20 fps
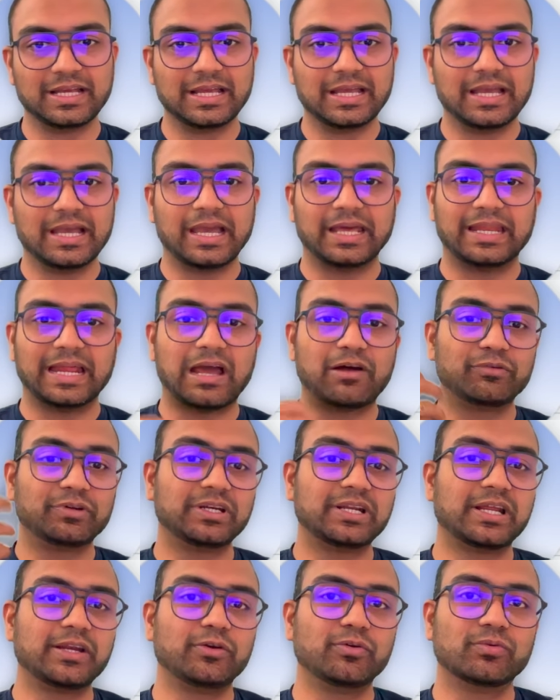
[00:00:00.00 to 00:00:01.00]
And how did
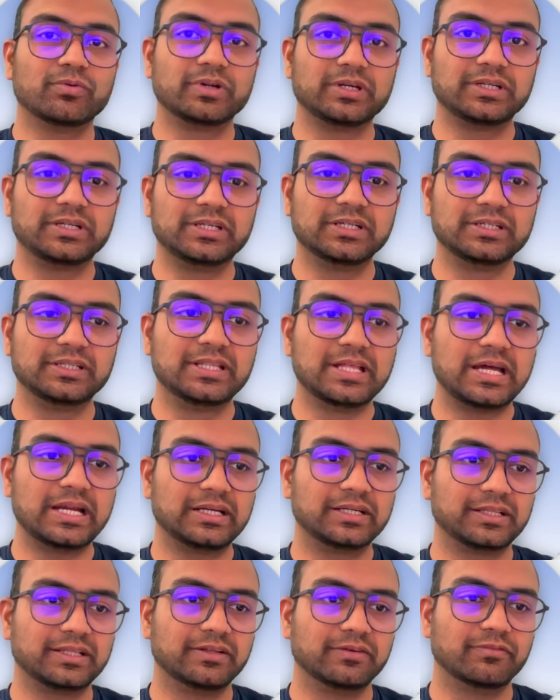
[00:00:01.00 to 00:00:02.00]
I know it did
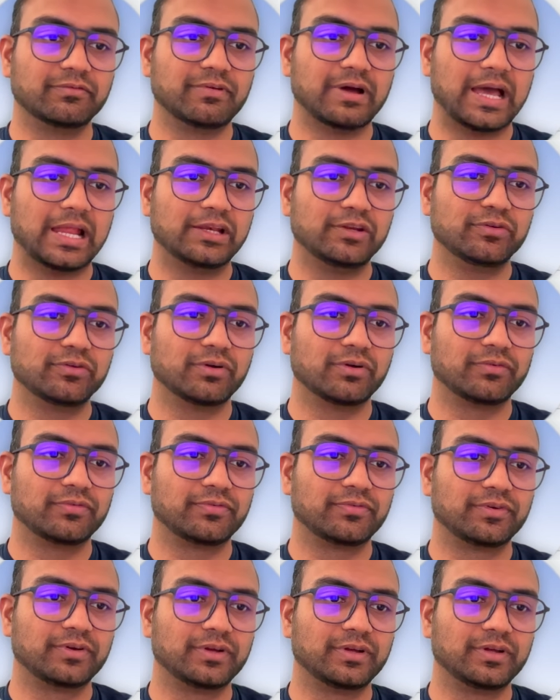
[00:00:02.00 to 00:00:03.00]
that? The value of
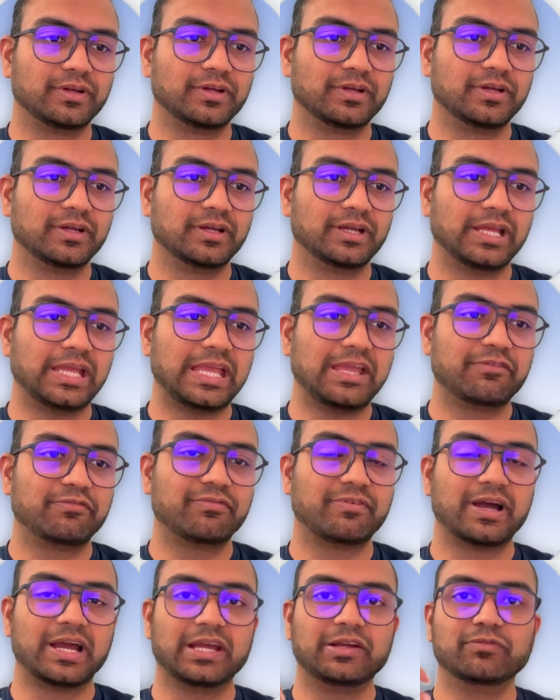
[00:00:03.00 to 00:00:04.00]

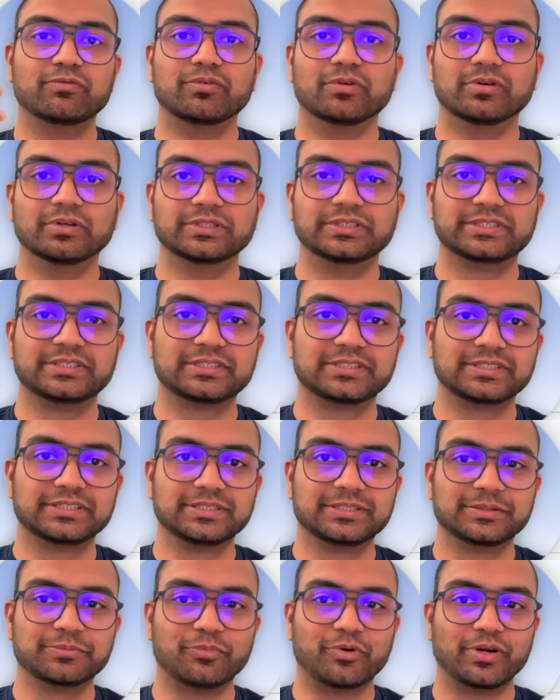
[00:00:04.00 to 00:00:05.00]
A5 was
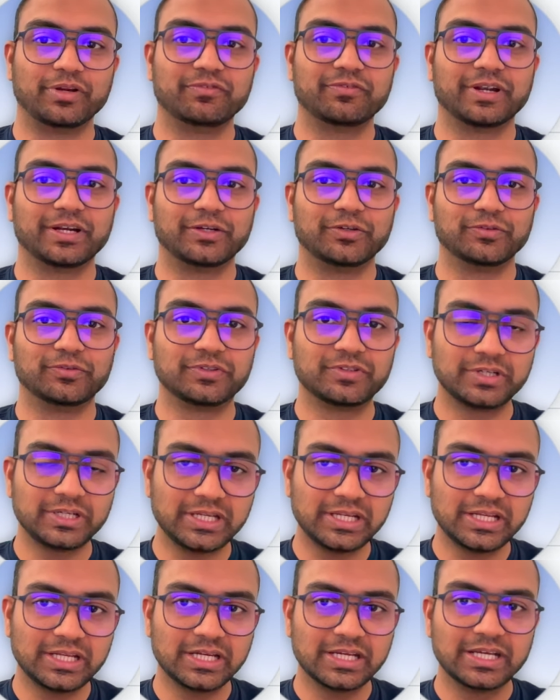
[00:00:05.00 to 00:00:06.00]
modified to
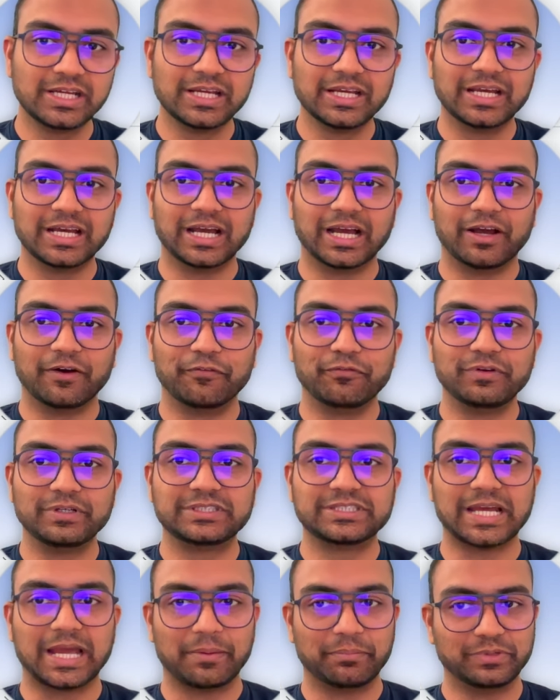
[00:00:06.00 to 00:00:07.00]
3, which
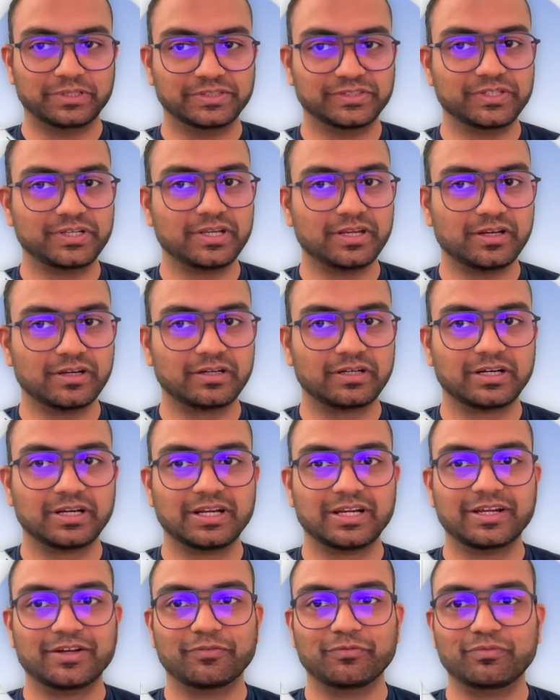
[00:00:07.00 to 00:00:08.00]
happens here,
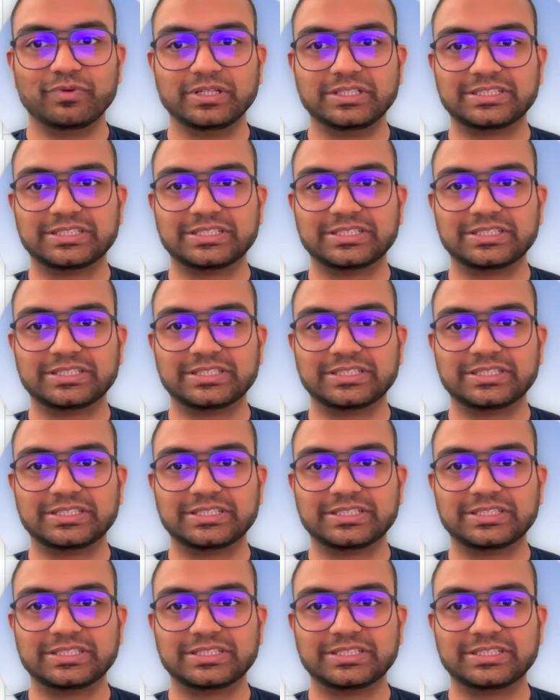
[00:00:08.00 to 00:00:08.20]
which